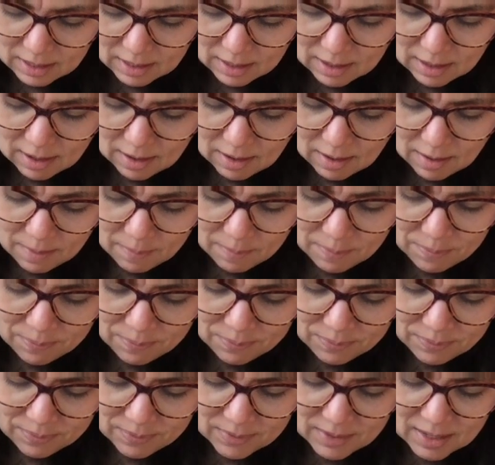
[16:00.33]
Um,
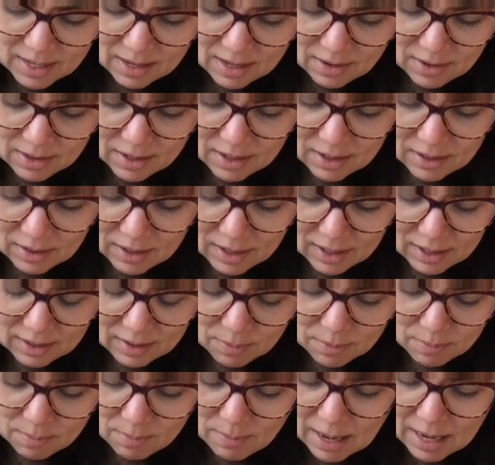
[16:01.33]
you know, they're like
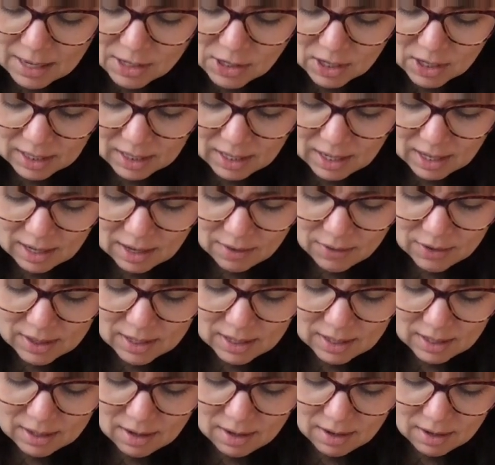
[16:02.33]
magic and
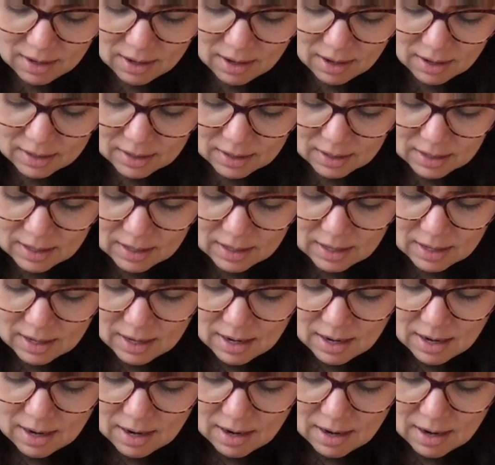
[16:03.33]
everything got cut.
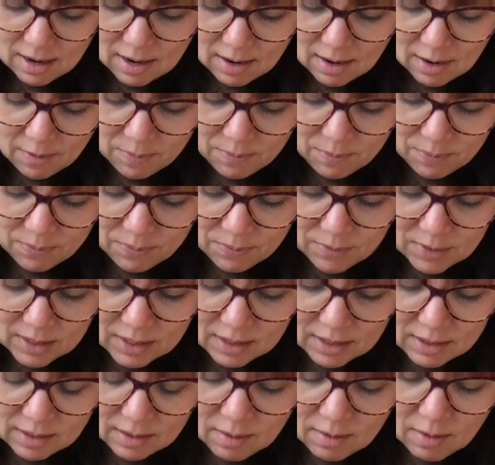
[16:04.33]
Um,
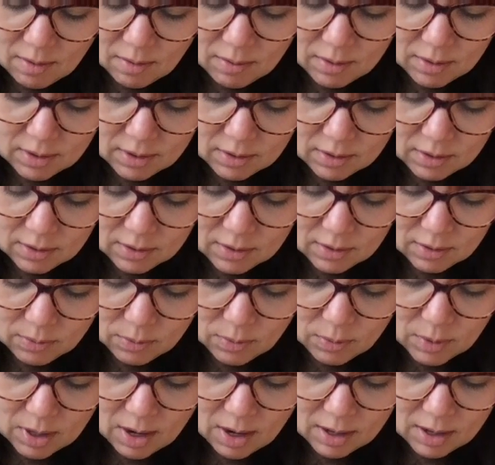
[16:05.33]

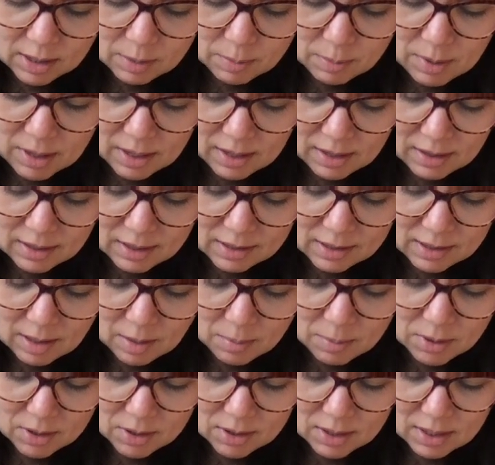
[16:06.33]
we're not speeding this
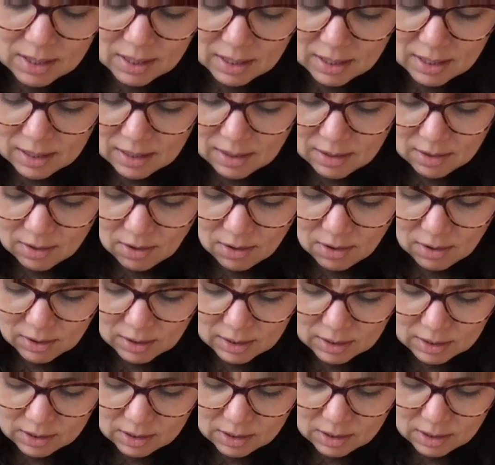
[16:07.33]
up. You're seeing it in all
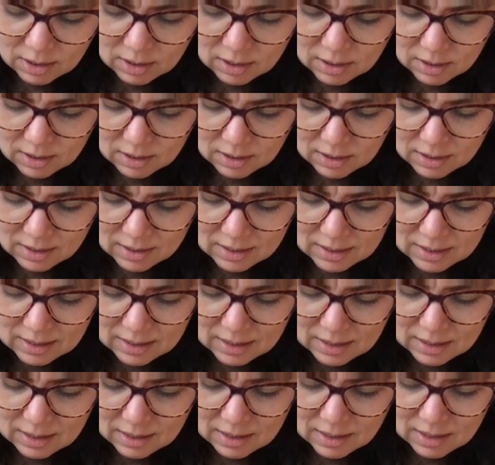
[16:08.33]
its
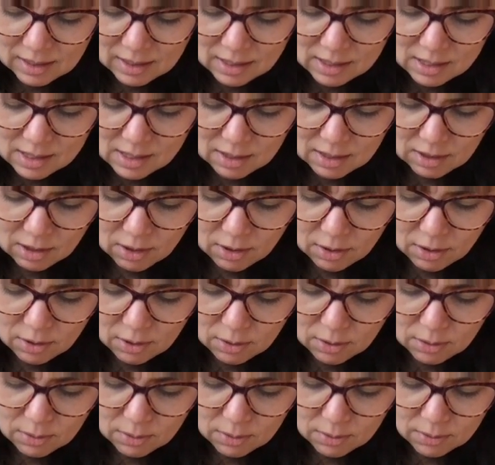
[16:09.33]

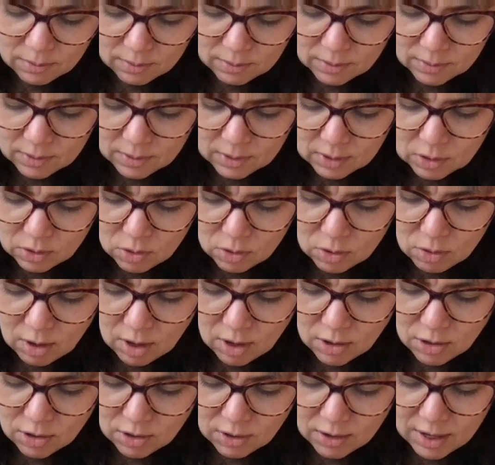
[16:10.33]
slow
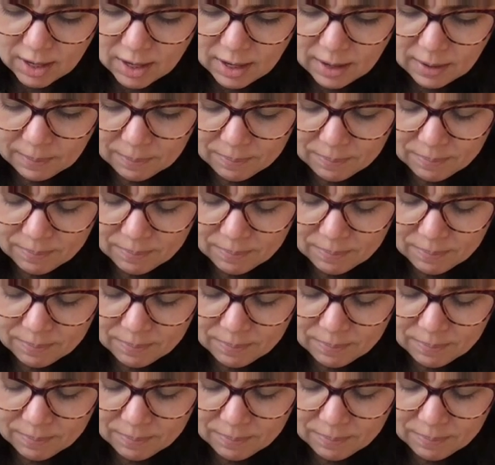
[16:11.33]
drudgery.